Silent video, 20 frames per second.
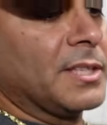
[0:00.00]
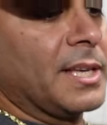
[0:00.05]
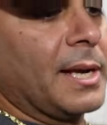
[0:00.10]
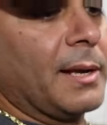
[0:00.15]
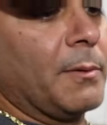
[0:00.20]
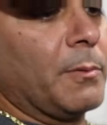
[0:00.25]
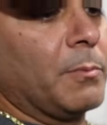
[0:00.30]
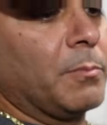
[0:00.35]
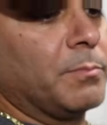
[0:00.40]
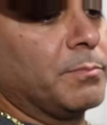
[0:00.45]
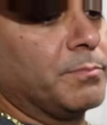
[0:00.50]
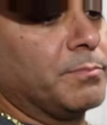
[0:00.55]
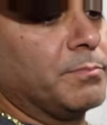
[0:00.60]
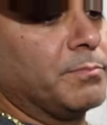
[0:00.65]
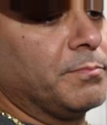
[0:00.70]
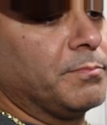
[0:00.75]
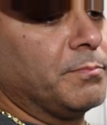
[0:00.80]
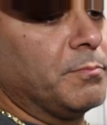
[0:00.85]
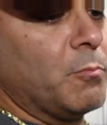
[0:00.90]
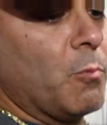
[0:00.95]
They
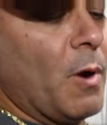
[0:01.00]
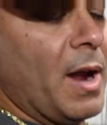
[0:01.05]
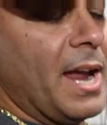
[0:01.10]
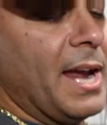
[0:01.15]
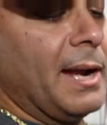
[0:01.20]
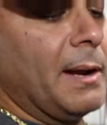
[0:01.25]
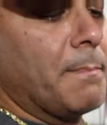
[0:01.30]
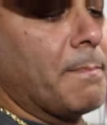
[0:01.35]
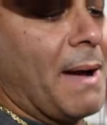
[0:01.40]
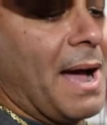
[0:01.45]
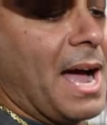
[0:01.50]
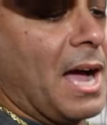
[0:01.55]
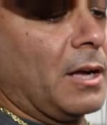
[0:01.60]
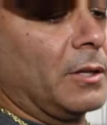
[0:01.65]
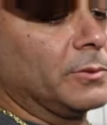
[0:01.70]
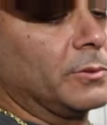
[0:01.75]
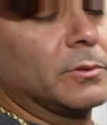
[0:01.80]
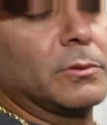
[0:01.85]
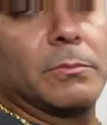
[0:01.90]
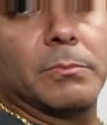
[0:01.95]
weighed
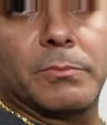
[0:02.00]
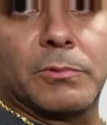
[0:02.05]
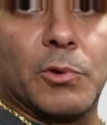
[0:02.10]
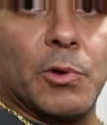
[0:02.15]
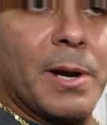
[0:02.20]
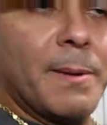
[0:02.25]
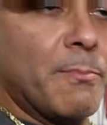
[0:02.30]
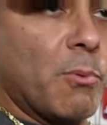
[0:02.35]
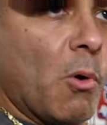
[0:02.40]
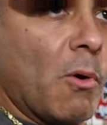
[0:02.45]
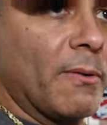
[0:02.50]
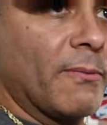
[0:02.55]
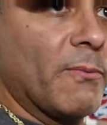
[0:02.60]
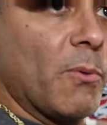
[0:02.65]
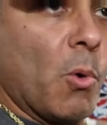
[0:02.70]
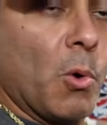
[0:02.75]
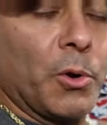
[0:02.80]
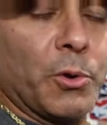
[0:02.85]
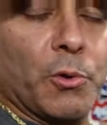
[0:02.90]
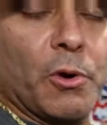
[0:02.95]
about 3.4,
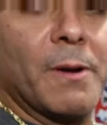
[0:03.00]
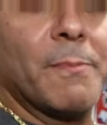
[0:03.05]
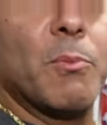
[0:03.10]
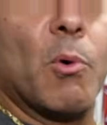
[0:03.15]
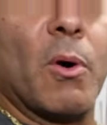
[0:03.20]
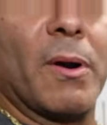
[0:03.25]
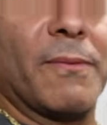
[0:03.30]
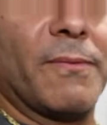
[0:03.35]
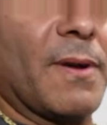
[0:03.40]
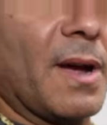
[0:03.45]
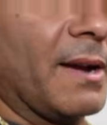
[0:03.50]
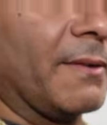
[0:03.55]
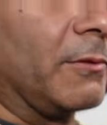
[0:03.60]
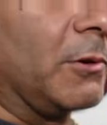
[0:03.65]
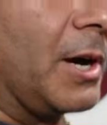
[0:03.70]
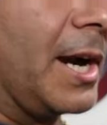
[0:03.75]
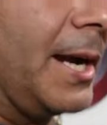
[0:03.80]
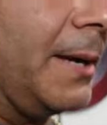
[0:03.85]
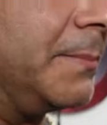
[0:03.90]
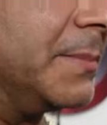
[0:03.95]
3.5
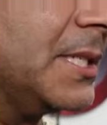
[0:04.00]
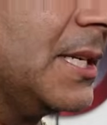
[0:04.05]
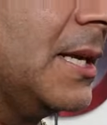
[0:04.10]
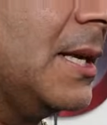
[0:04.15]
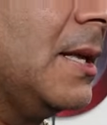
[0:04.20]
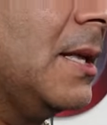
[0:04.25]
grams.